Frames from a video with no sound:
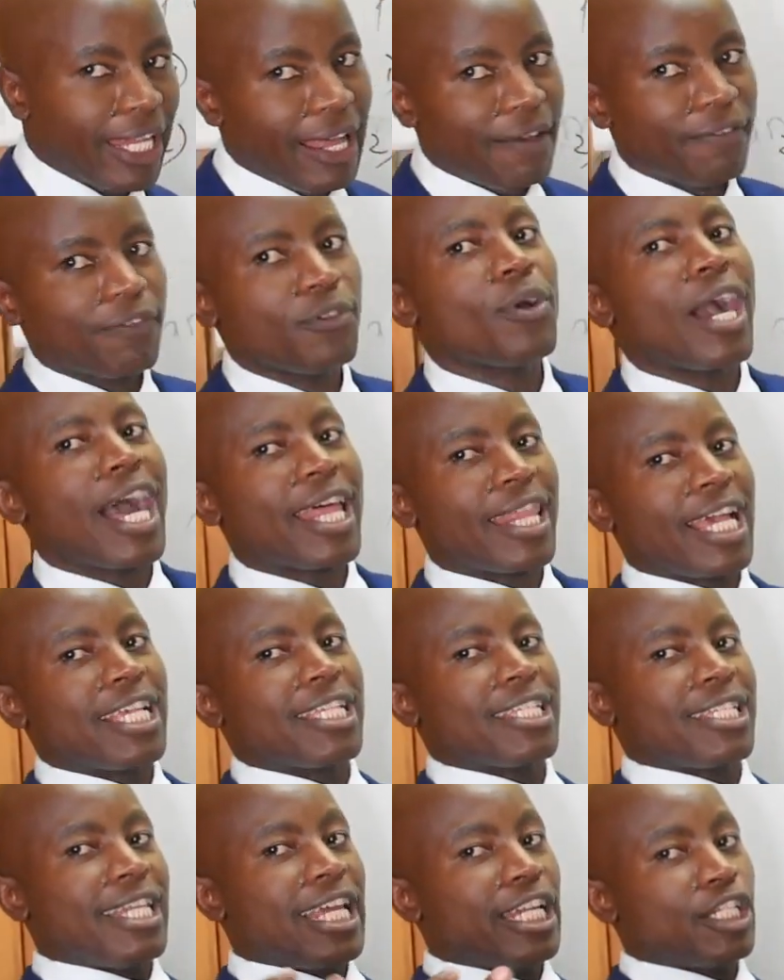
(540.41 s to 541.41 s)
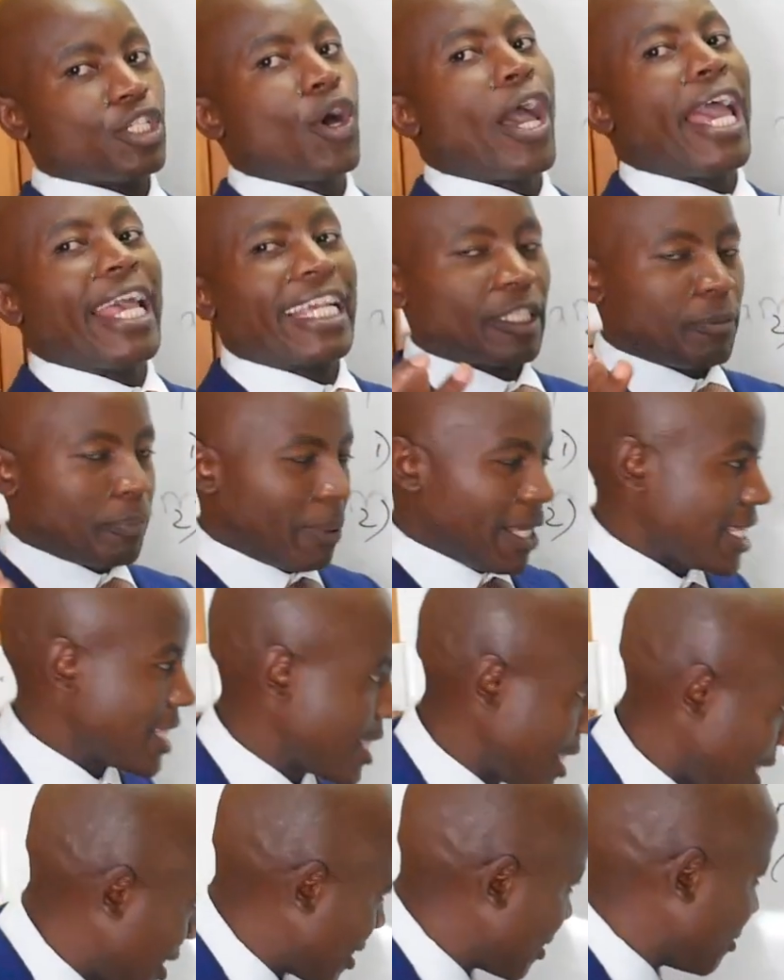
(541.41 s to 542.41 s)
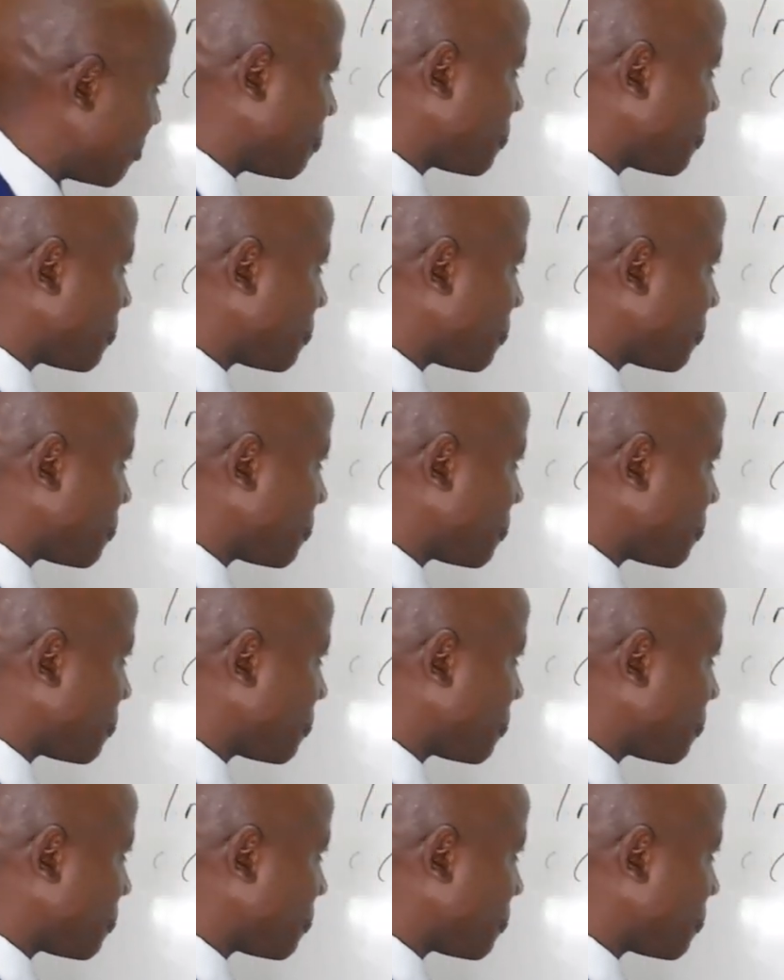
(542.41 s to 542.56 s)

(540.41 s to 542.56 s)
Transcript: and a few other incidental expenses.